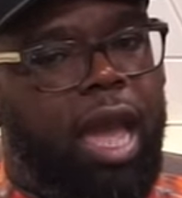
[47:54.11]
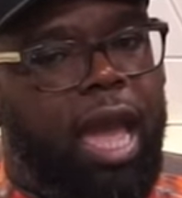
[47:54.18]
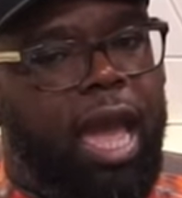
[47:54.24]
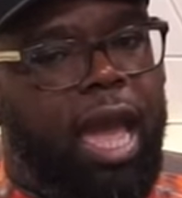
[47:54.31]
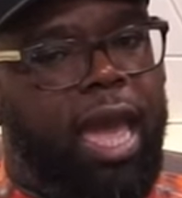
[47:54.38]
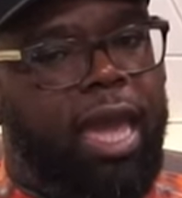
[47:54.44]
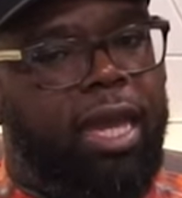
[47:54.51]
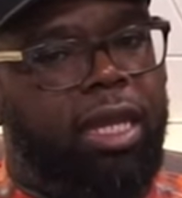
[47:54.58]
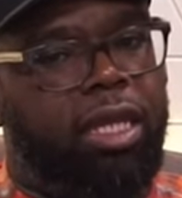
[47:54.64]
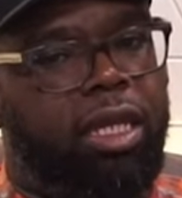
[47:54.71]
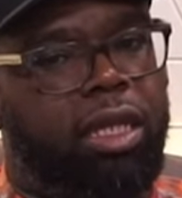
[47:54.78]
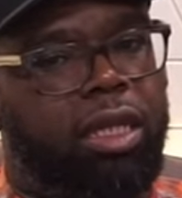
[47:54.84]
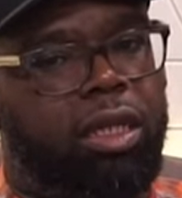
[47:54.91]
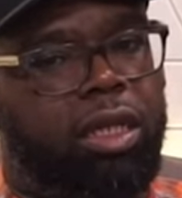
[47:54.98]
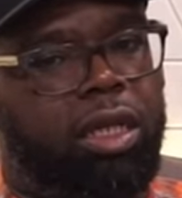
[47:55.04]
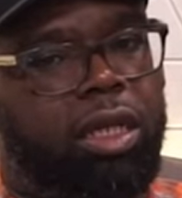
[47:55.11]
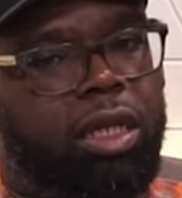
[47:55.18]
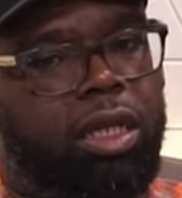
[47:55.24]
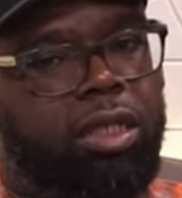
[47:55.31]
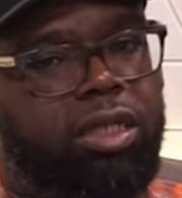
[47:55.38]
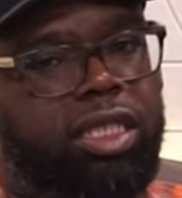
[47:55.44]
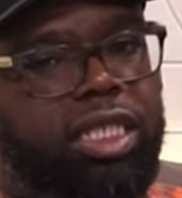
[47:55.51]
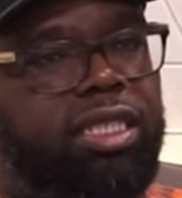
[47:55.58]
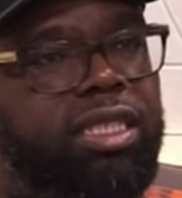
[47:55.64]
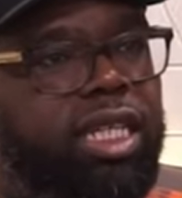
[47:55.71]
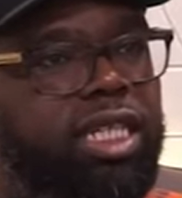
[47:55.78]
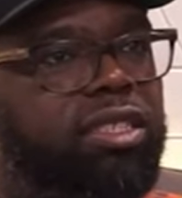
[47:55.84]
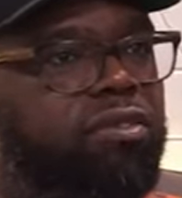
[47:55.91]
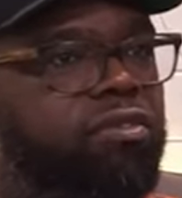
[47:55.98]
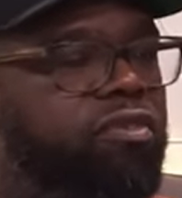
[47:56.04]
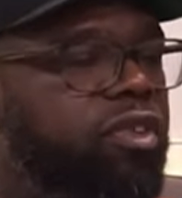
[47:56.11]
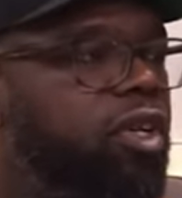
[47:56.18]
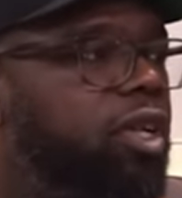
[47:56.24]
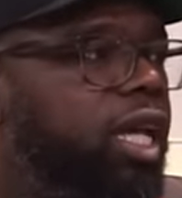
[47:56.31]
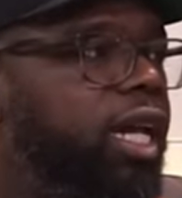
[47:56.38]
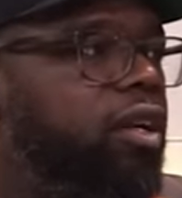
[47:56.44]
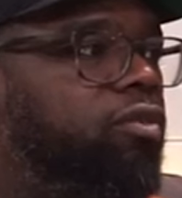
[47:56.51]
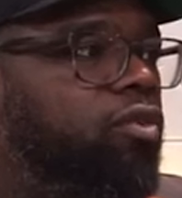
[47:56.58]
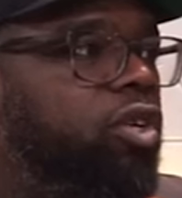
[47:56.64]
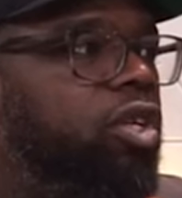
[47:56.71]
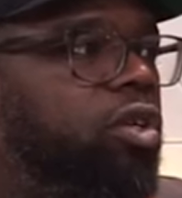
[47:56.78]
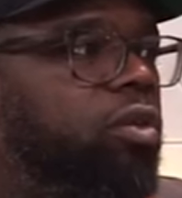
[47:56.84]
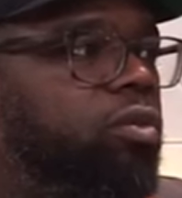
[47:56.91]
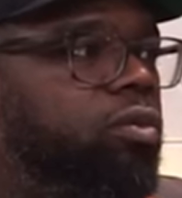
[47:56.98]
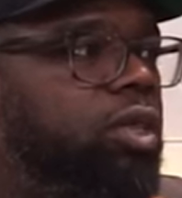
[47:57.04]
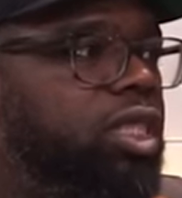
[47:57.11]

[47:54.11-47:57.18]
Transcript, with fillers: I, this doesn't feel like real.